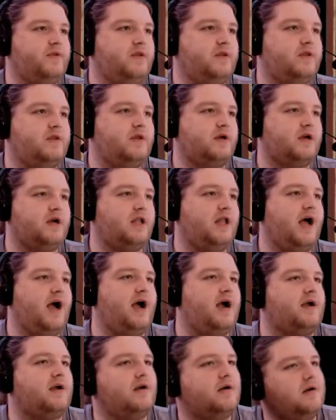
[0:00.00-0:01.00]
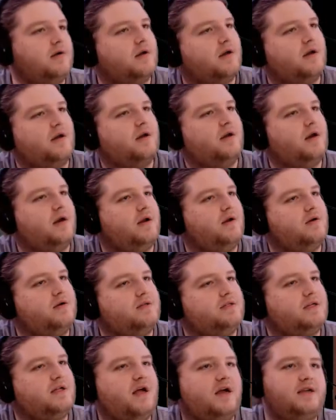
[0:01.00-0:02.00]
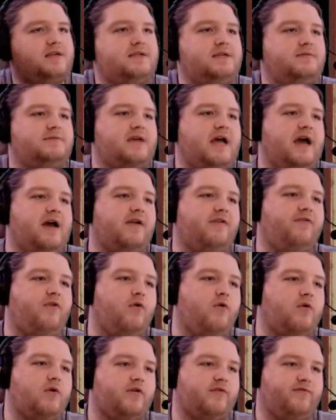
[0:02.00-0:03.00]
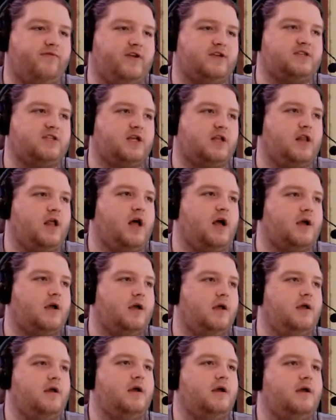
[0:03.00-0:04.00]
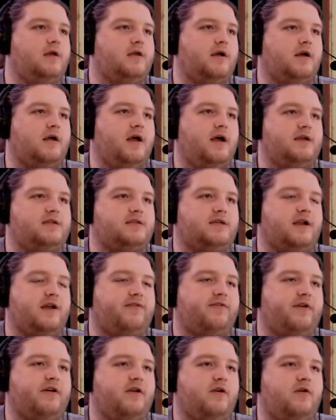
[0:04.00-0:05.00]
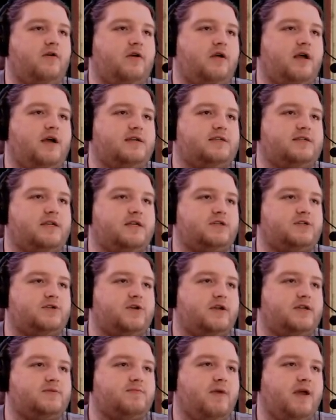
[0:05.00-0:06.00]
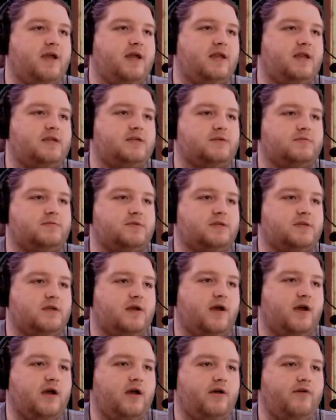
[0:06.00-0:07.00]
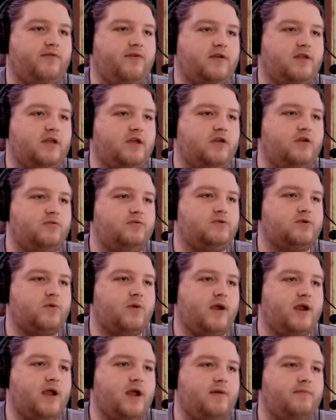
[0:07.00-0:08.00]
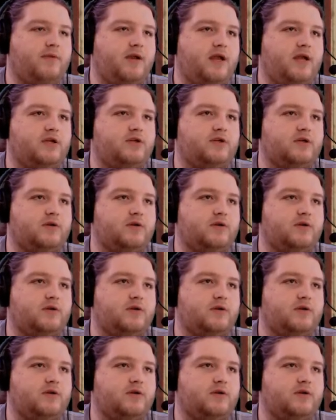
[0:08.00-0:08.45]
The clock. Okay, I noticed the clock seems out of order. Fix the clock. The closet. I found an old closet that has strange mechanisms. Uh, find the cubes the right combination.